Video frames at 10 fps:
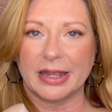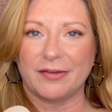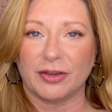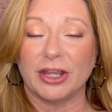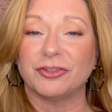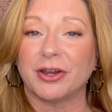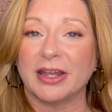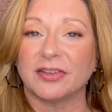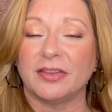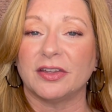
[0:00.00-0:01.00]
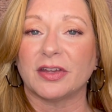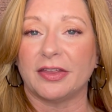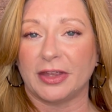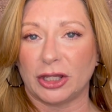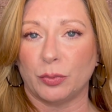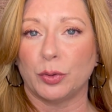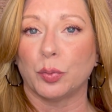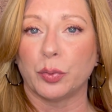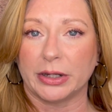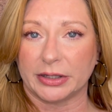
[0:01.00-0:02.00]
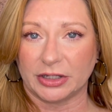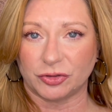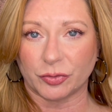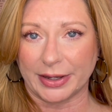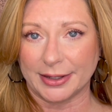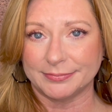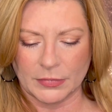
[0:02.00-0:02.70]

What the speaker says: If you can get your hands on this, I think you would really enjoy it.